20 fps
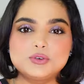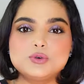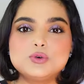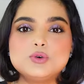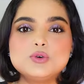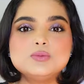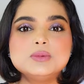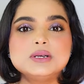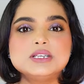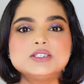
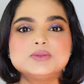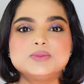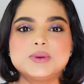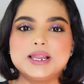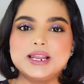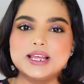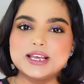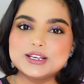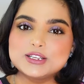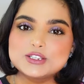room is
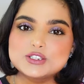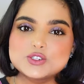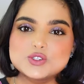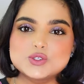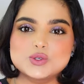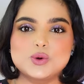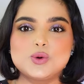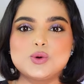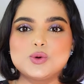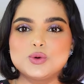smelling
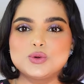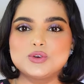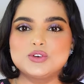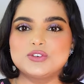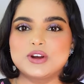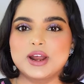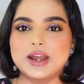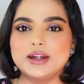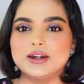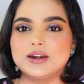so good
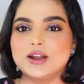right